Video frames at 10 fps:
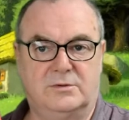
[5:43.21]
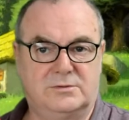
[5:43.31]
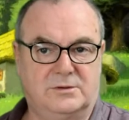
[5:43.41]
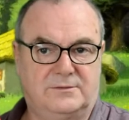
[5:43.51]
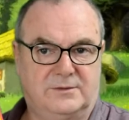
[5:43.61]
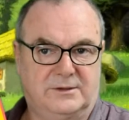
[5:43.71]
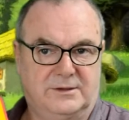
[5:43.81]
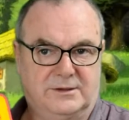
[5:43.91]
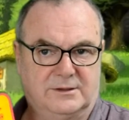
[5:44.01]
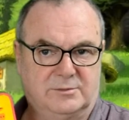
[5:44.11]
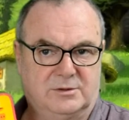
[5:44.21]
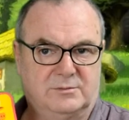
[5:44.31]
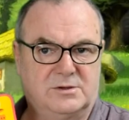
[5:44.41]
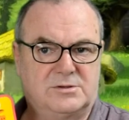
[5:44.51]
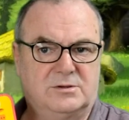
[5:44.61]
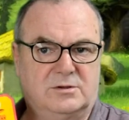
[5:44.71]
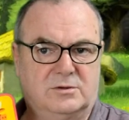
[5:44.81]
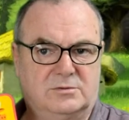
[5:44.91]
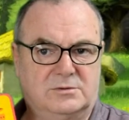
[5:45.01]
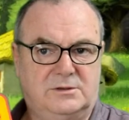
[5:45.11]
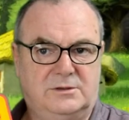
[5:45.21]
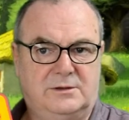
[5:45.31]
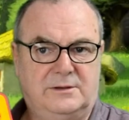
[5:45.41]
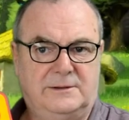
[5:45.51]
here's a funny animal, Mr. Goat.